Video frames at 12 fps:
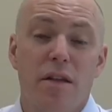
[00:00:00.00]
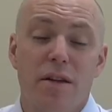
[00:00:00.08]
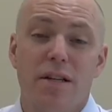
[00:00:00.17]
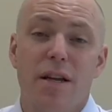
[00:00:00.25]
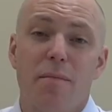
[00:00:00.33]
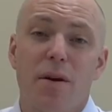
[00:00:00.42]

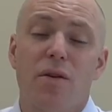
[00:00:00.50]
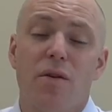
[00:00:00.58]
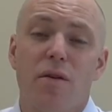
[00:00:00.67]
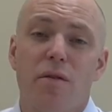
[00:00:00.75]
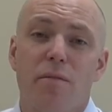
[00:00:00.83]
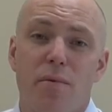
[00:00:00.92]
The
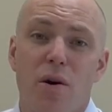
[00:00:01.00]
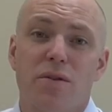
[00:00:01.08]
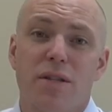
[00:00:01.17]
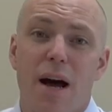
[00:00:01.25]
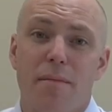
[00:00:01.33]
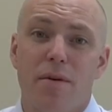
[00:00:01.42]
typical
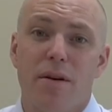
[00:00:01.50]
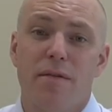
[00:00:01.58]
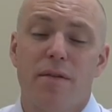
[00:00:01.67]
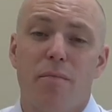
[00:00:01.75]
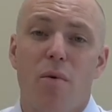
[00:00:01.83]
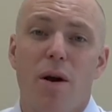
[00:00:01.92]

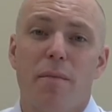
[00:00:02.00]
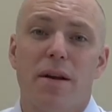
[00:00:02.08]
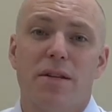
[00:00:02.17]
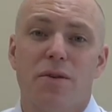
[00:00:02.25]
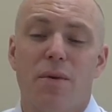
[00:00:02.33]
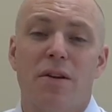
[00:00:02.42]
post-operative
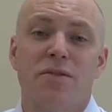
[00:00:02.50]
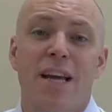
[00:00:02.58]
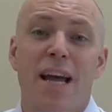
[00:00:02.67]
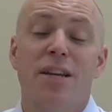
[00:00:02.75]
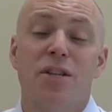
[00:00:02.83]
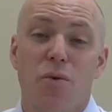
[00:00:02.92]
appointment is around
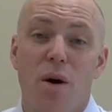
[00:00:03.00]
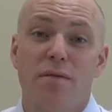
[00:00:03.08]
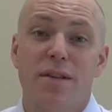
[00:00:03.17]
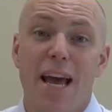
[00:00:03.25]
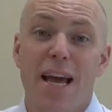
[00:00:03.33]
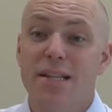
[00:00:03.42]
10 to
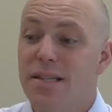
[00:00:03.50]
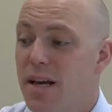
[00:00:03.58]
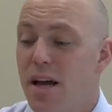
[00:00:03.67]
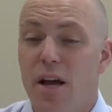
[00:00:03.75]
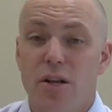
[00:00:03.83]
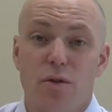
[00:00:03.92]
12 days
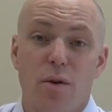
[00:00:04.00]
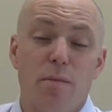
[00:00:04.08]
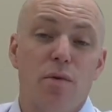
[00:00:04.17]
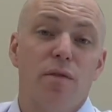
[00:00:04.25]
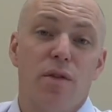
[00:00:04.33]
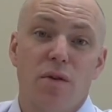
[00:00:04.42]
to
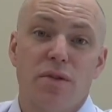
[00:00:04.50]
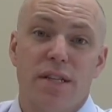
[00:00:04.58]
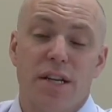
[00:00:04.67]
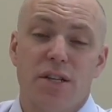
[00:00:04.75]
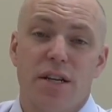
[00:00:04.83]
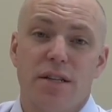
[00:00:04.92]
remove those
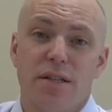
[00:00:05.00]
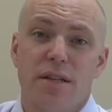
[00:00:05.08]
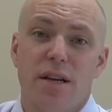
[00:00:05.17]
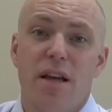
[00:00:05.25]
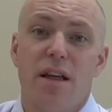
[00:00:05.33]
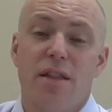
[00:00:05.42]
stitches.
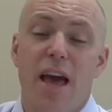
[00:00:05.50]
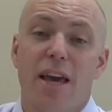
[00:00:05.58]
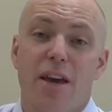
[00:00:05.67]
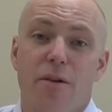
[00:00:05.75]
Thank